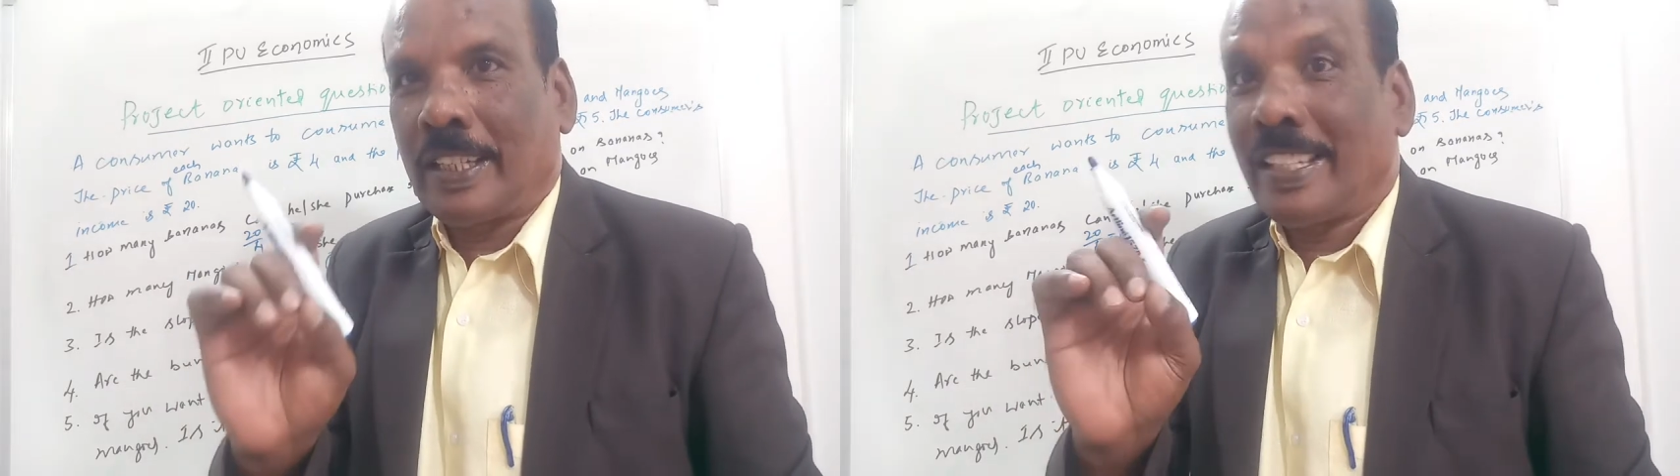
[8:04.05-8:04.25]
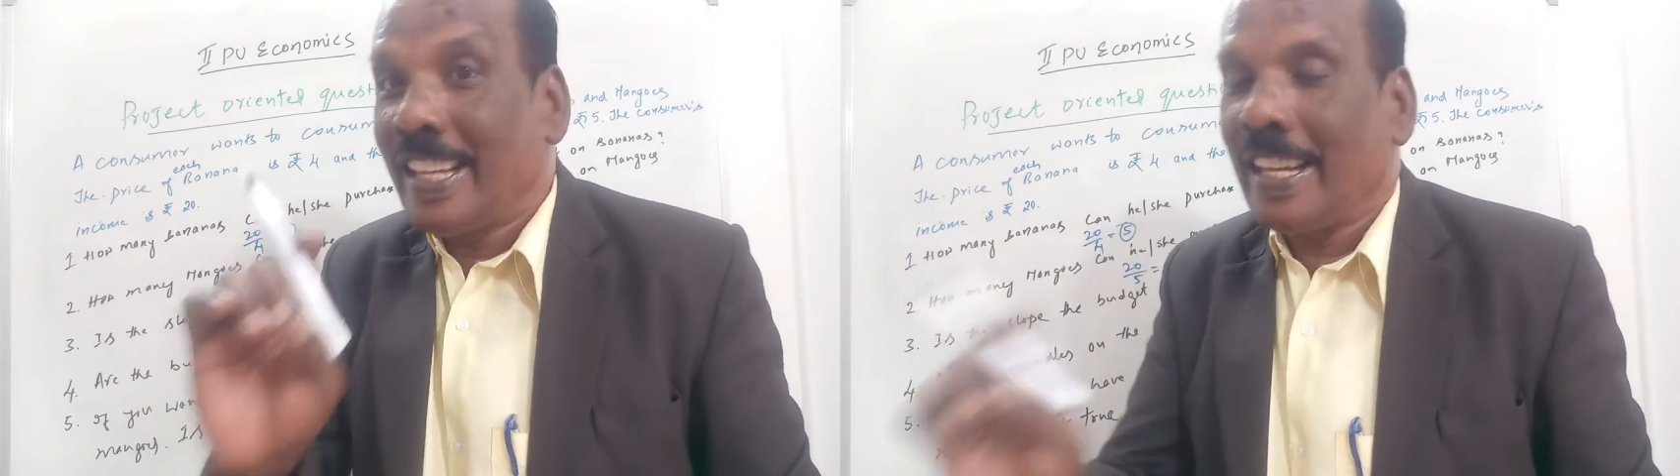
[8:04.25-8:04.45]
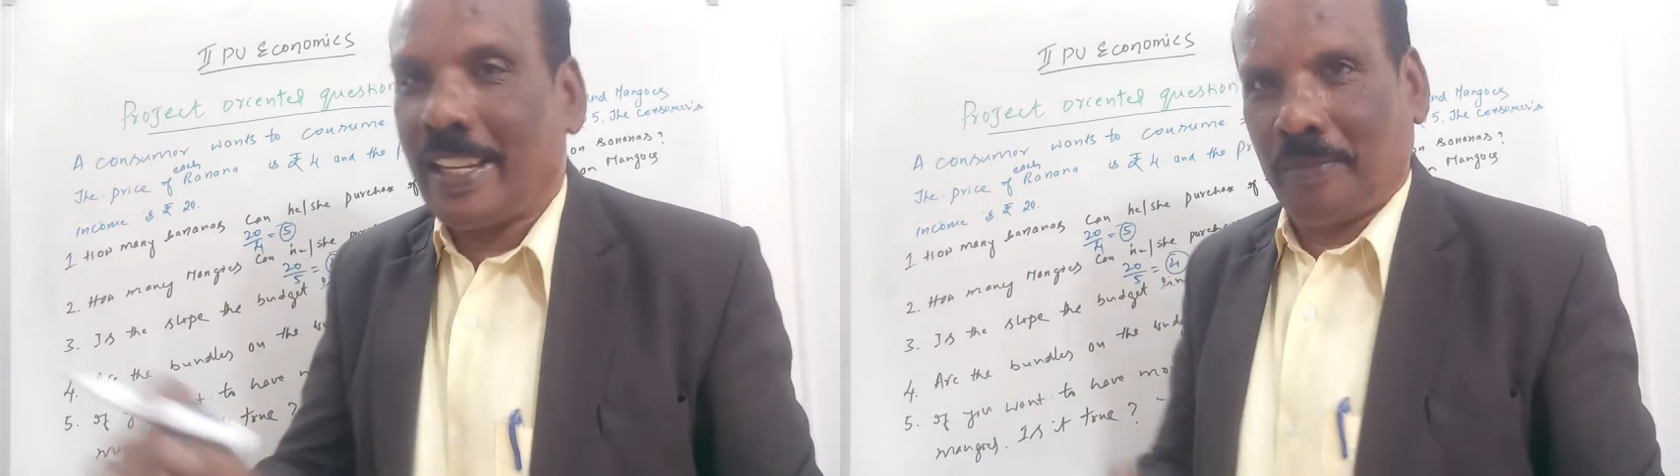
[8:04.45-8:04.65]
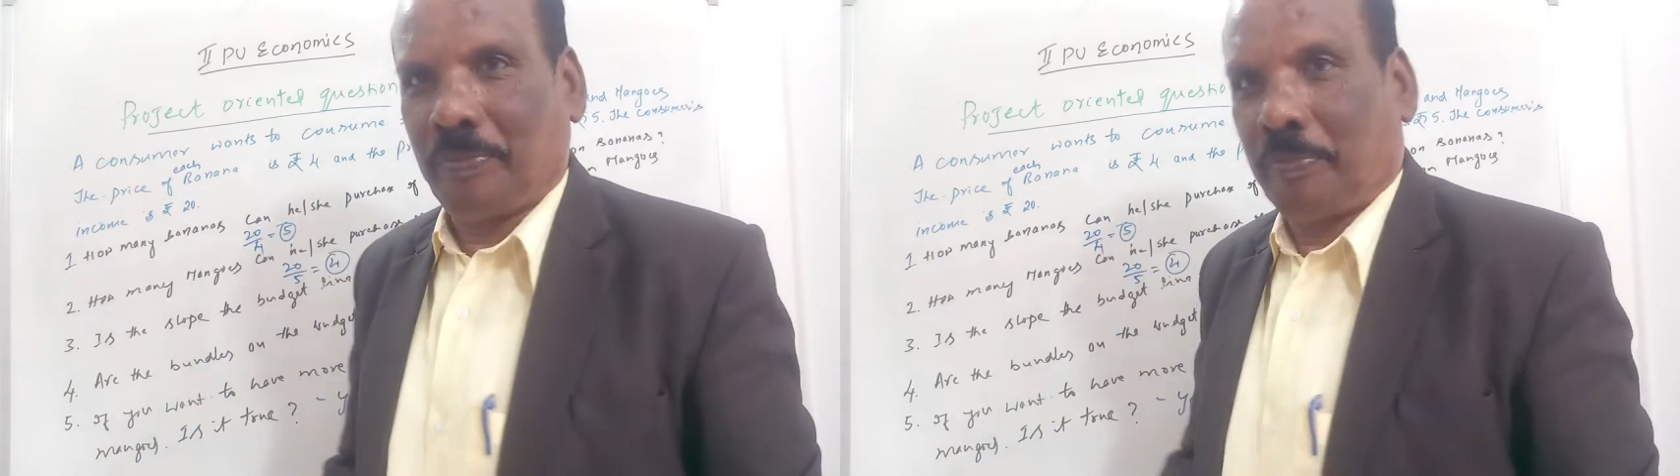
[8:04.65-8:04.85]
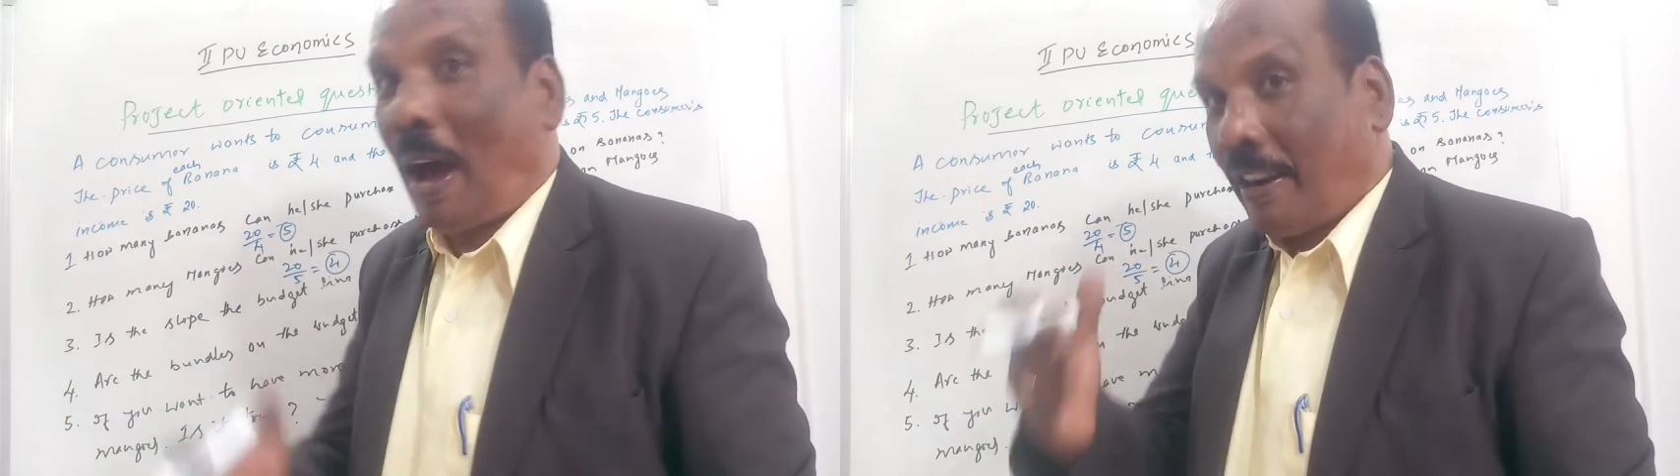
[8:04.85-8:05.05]
E
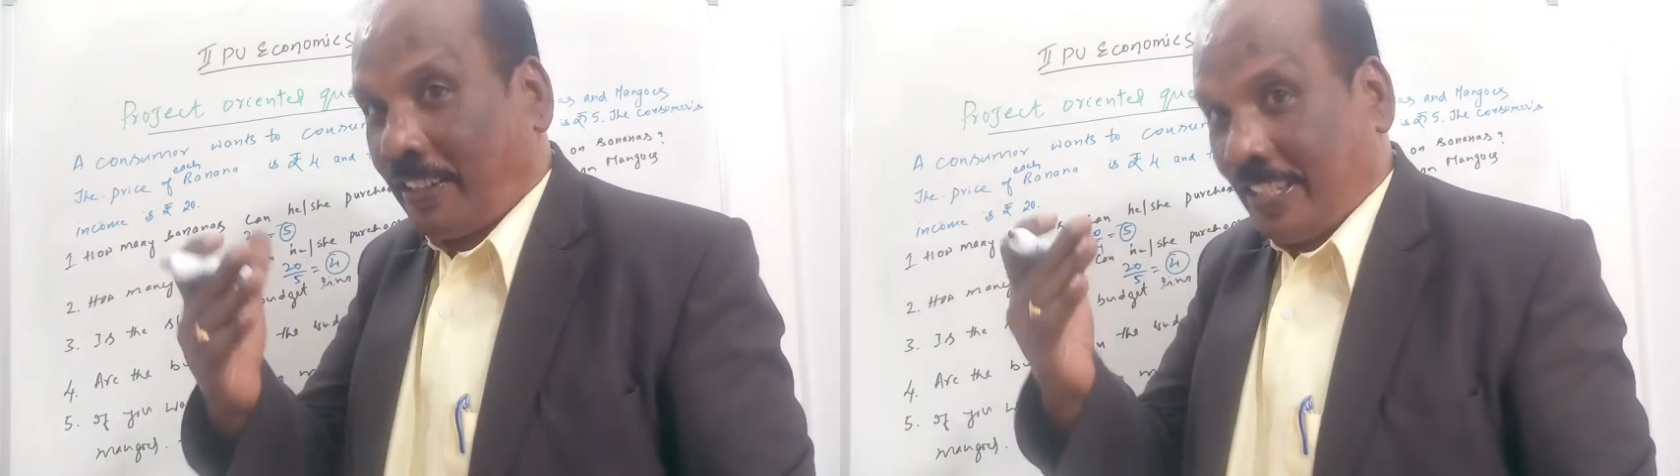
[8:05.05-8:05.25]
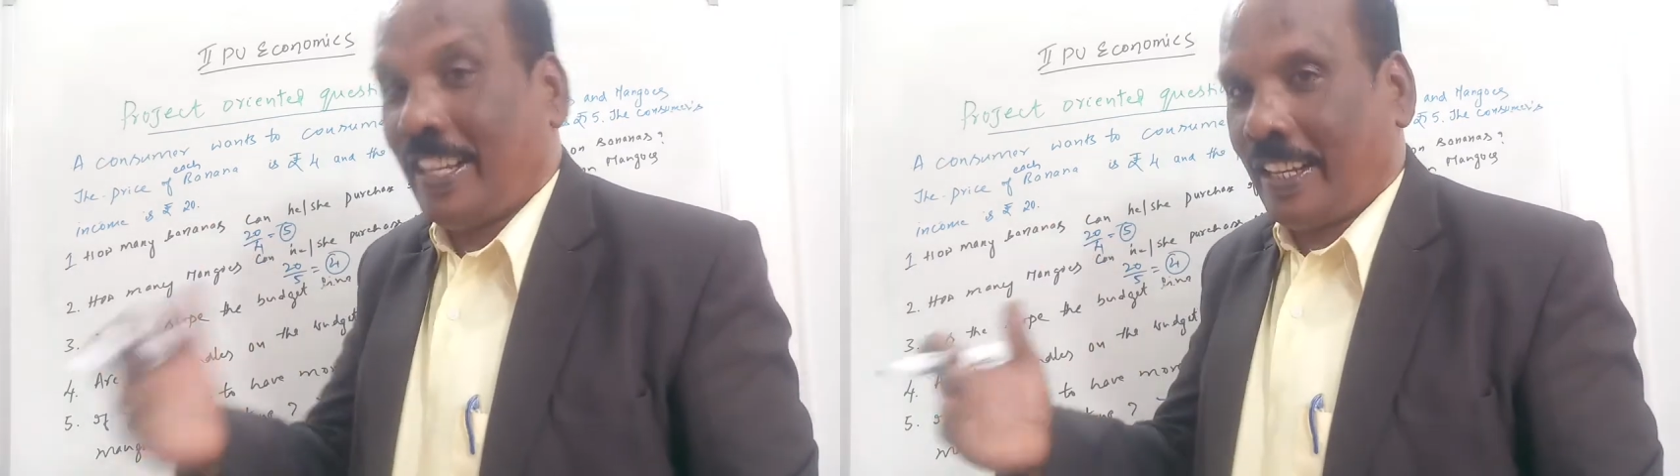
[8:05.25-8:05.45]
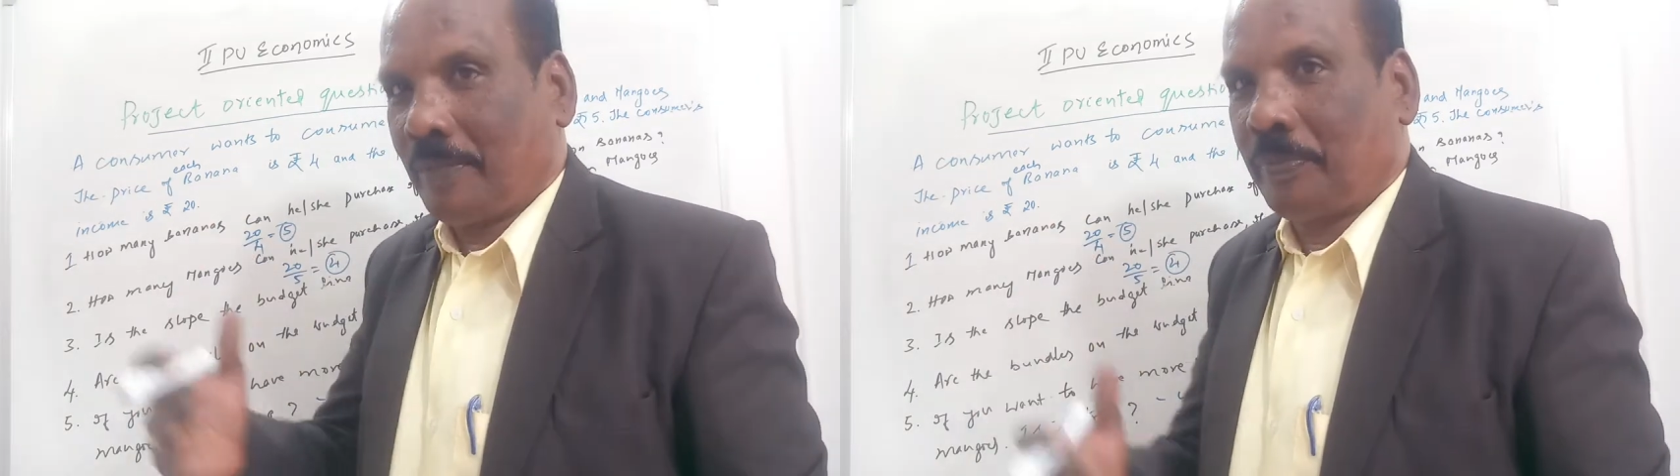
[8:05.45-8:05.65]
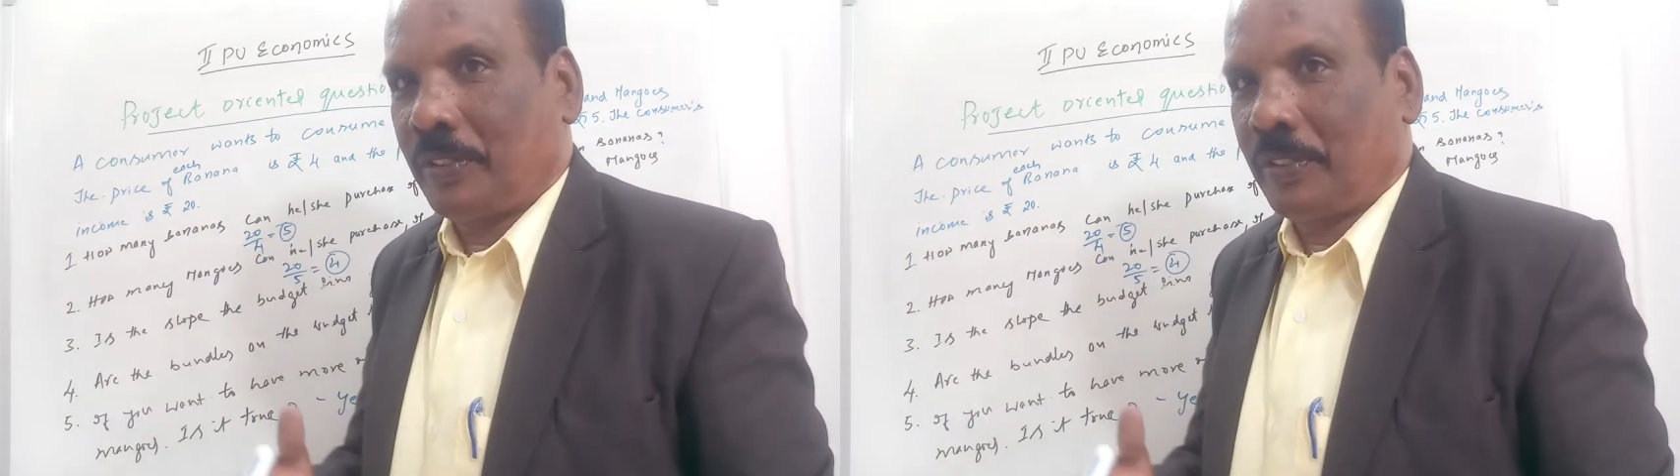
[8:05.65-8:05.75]
part E